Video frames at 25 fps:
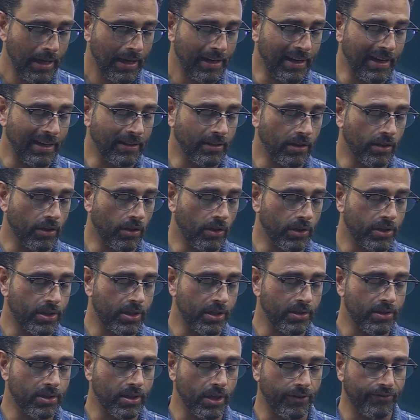Rank the
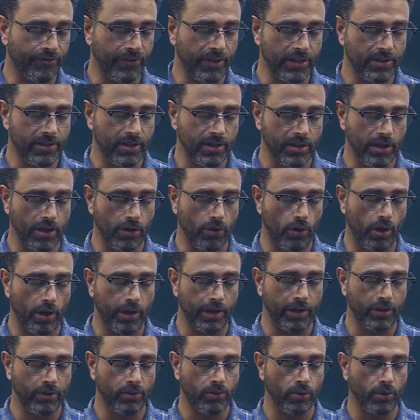Gaussian surfaces
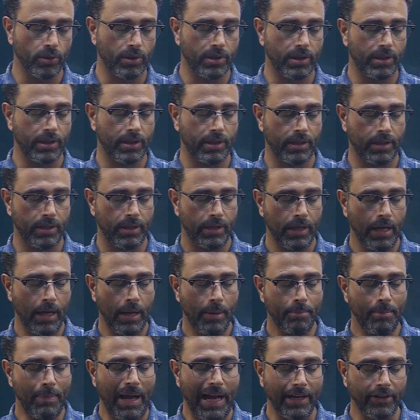according to the
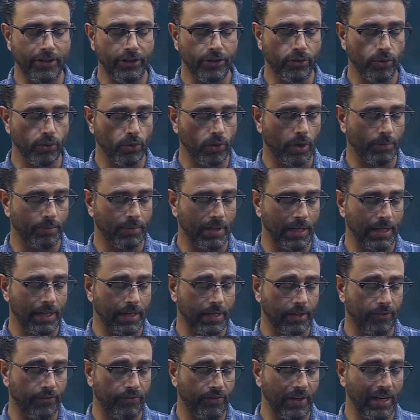magnitude of the
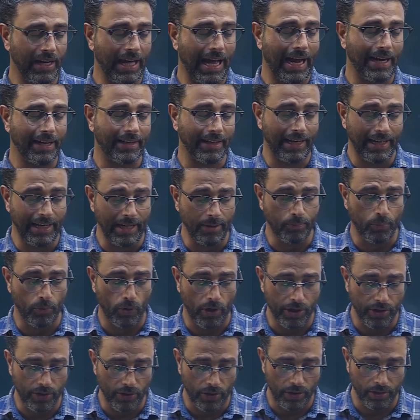electric field at any
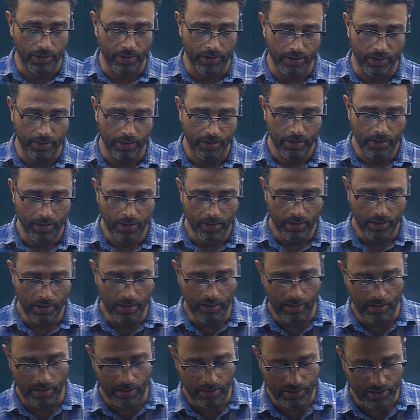point on
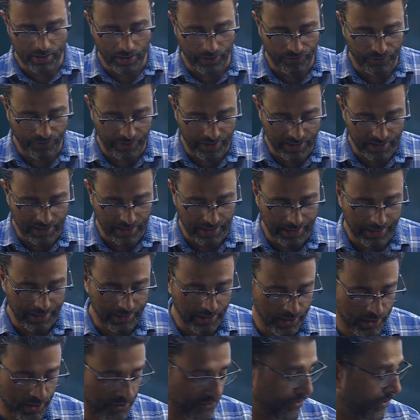the surface
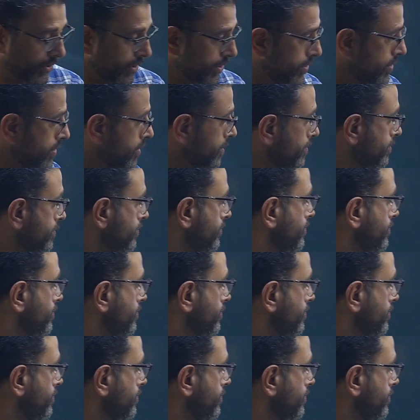greatest first.